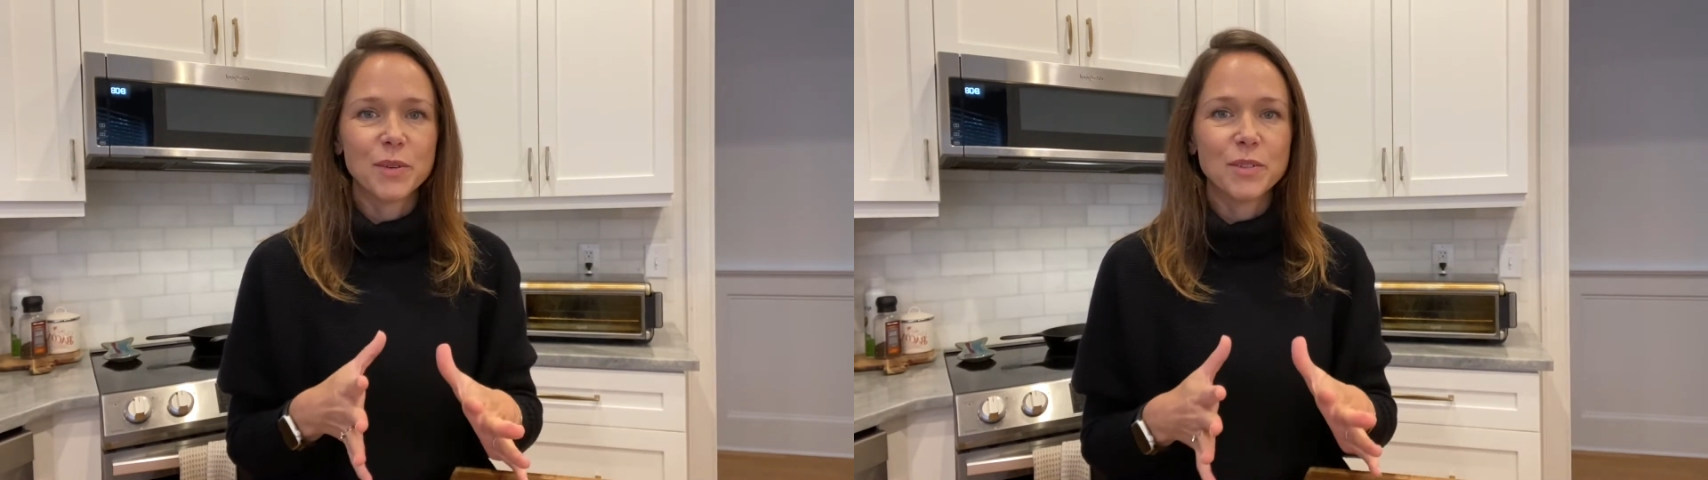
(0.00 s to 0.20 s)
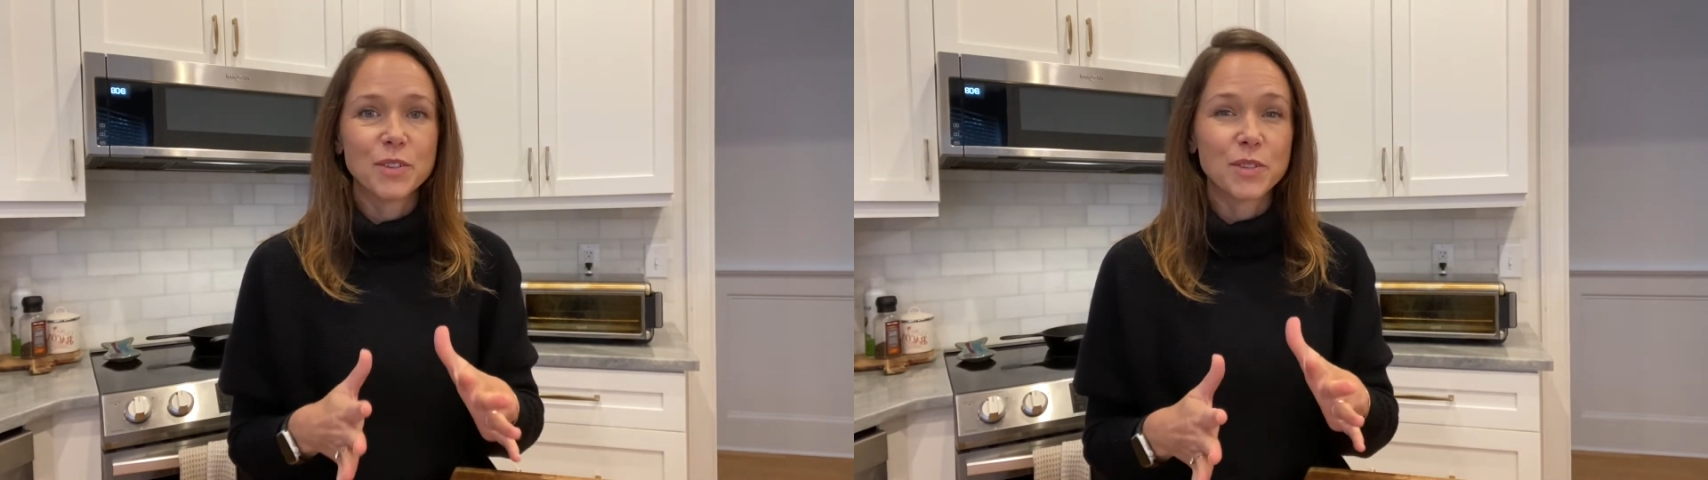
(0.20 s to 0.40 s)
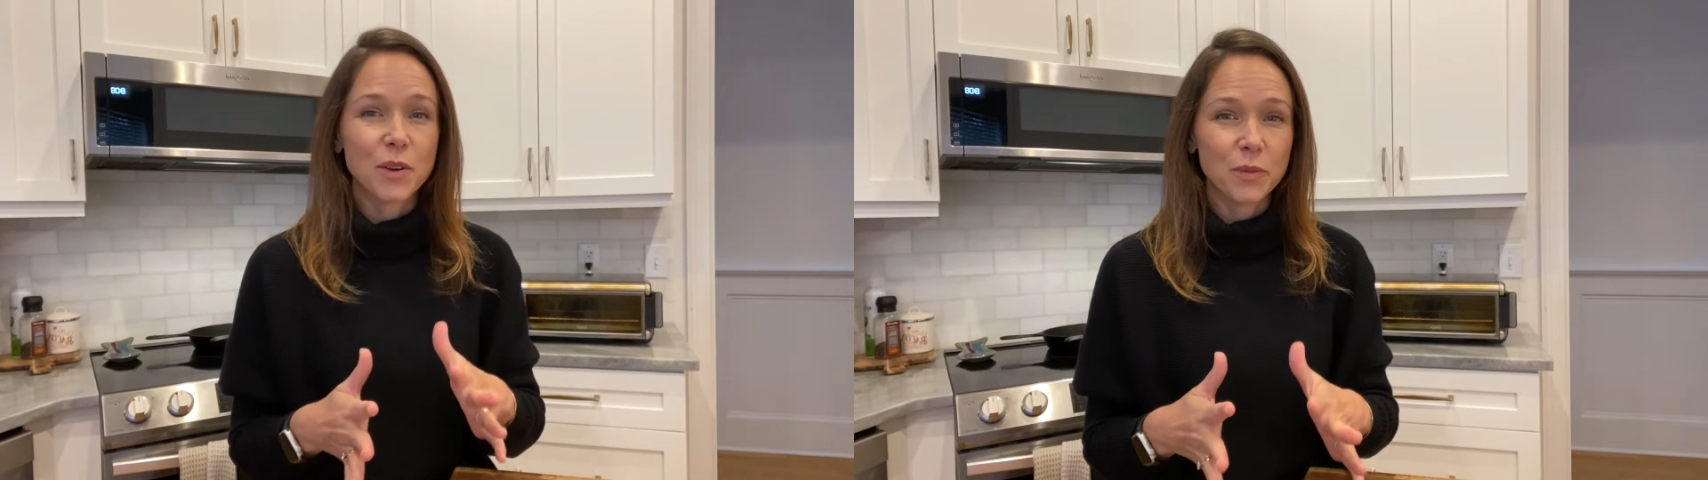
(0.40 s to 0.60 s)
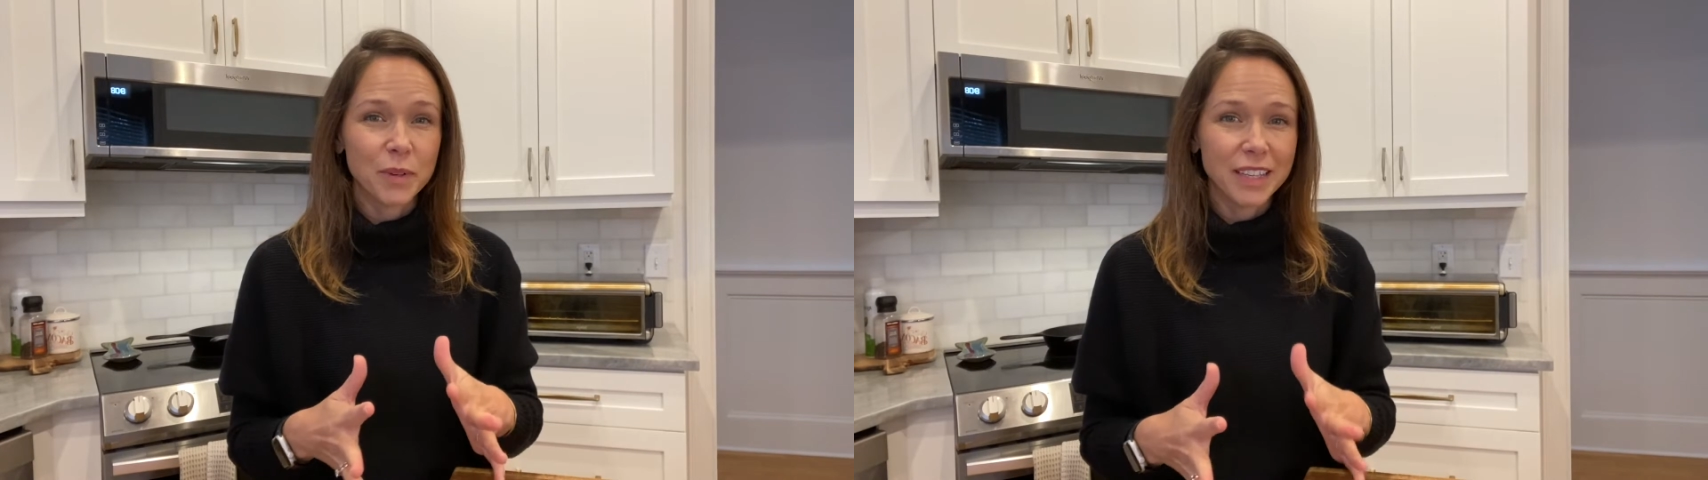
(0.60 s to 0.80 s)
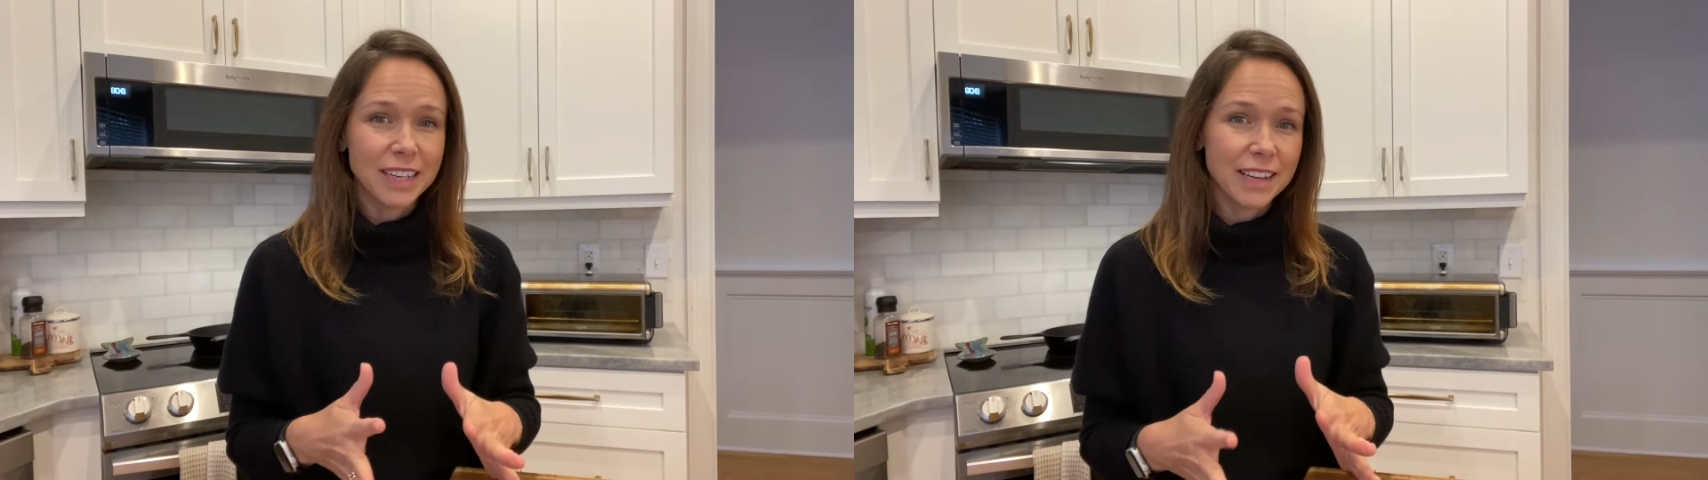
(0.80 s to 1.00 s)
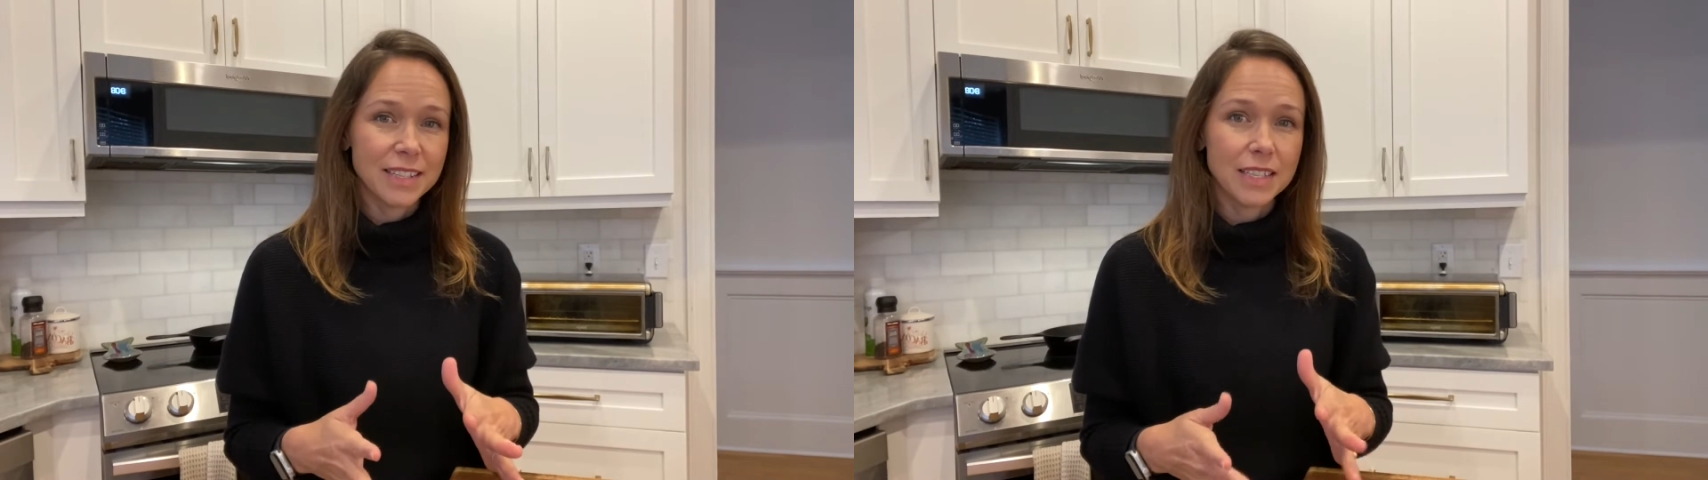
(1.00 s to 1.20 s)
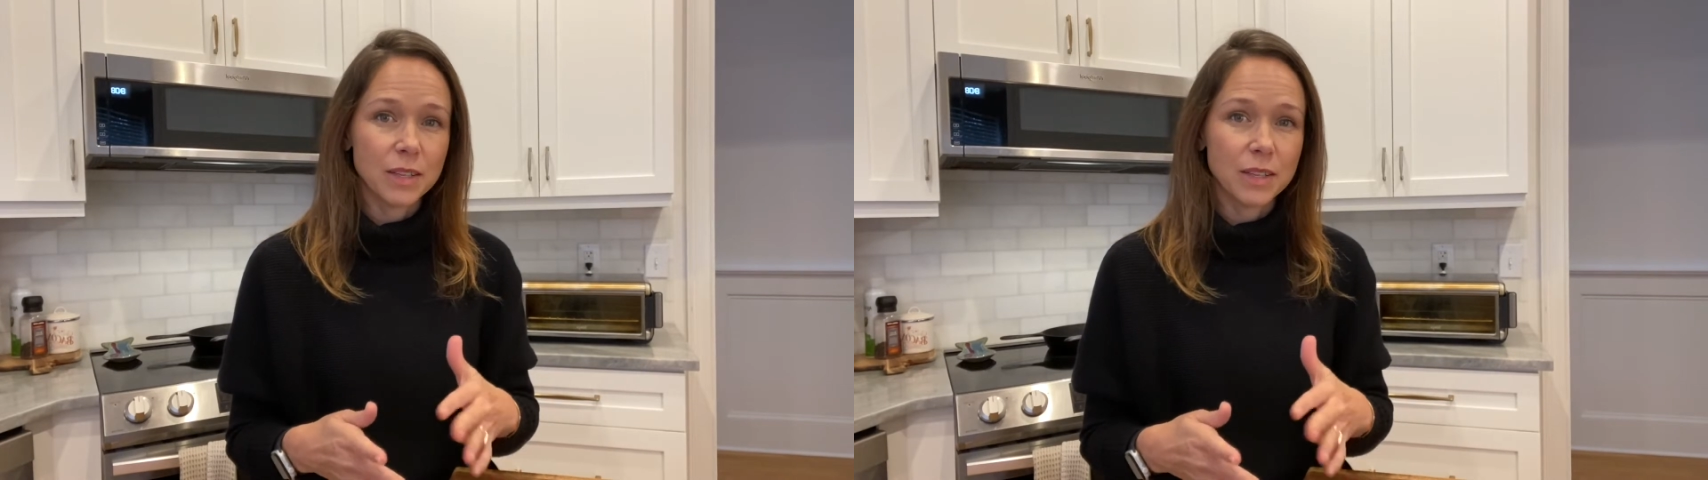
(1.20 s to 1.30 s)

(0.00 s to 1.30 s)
just go really nicely